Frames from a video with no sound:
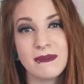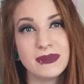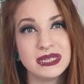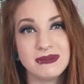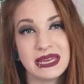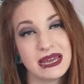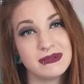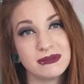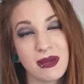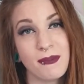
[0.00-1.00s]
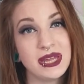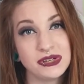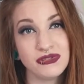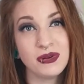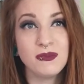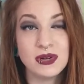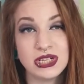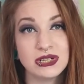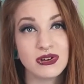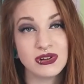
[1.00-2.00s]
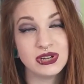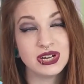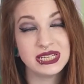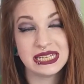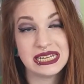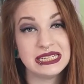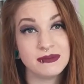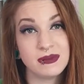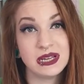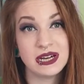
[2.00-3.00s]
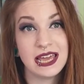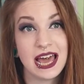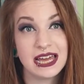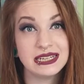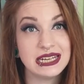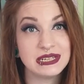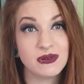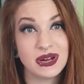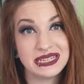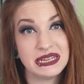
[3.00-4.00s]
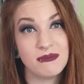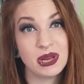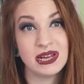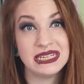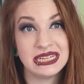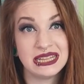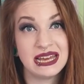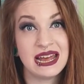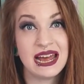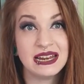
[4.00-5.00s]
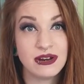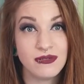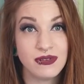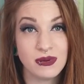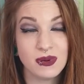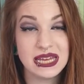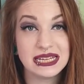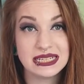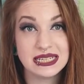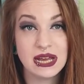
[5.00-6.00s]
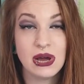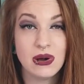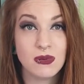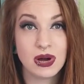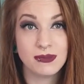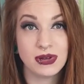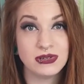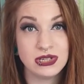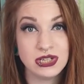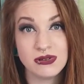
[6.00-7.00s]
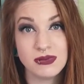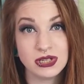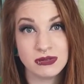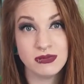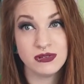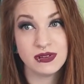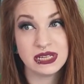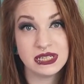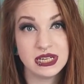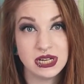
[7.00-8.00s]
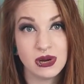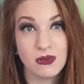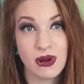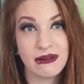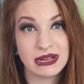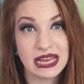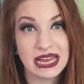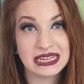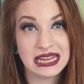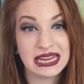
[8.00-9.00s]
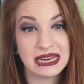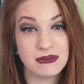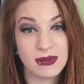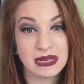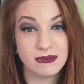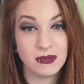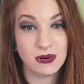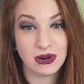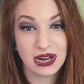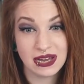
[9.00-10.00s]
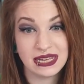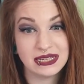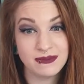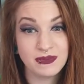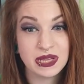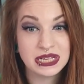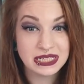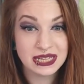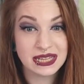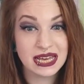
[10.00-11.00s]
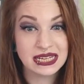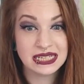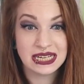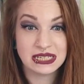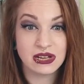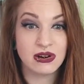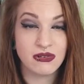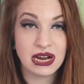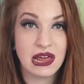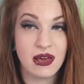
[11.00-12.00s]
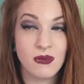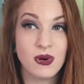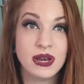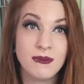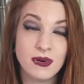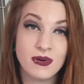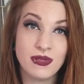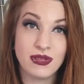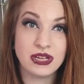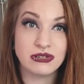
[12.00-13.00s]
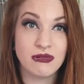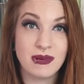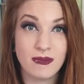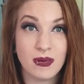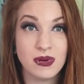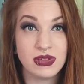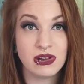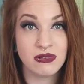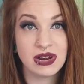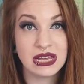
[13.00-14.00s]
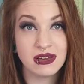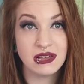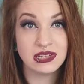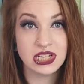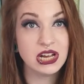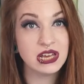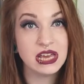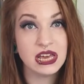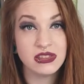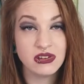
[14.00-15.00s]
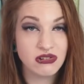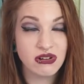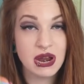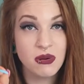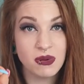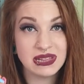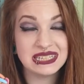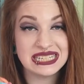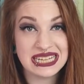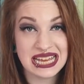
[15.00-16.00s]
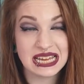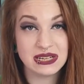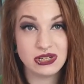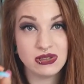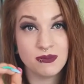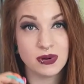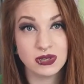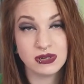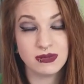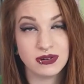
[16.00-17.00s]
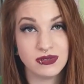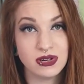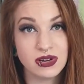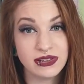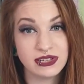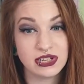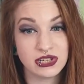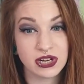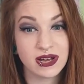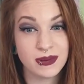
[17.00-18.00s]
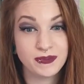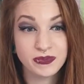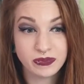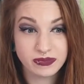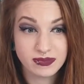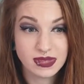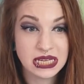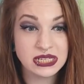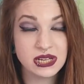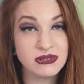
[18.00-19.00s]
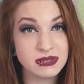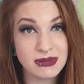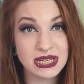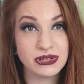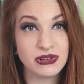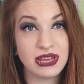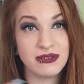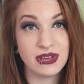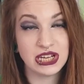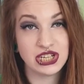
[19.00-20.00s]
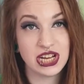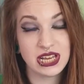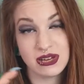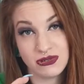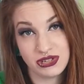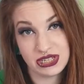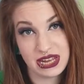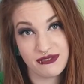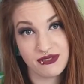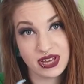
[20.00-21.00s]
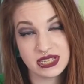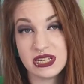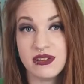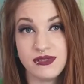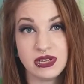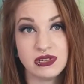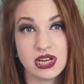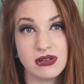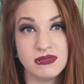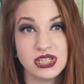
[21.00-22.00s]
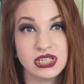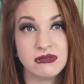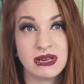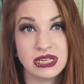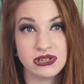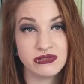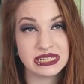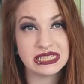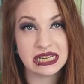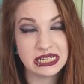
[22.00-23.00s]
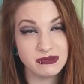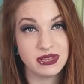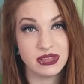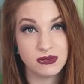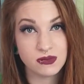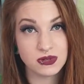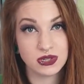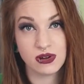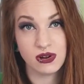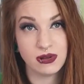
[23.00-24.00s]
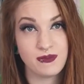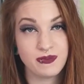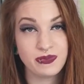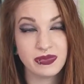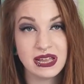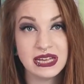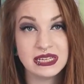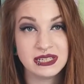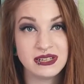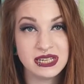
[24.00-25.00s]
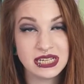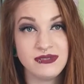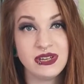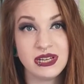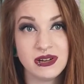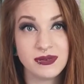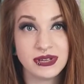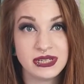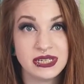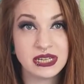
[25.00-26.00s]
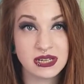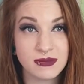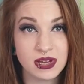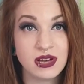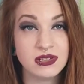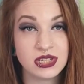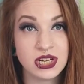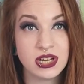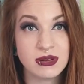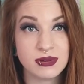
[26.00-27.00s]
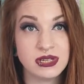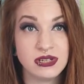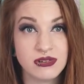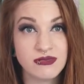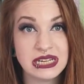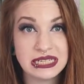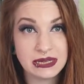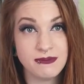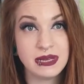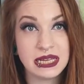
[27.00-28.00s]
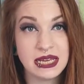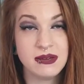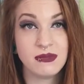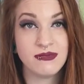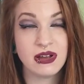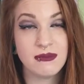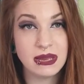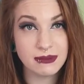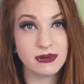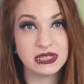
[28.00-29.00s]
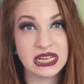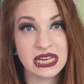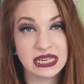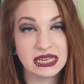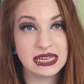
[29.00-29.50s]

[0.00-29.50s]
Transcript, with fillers: Mine's been kept in my bedroom, which has got a nice heat supply and it is quite dim light in there. And in a few weeks, what I'm going to do, I'm going to move it where it can get a little bit more light. So that is chlorella. One important thing to remember with a chlorella culture, the chlorella will sink to the bottom of your culture jar. So just make sure you give it a shake or just invert it a few times just to make sure it stays within the water column. So today's video I'm going to set up the culture and I'm going to do it really simply with very minimal tech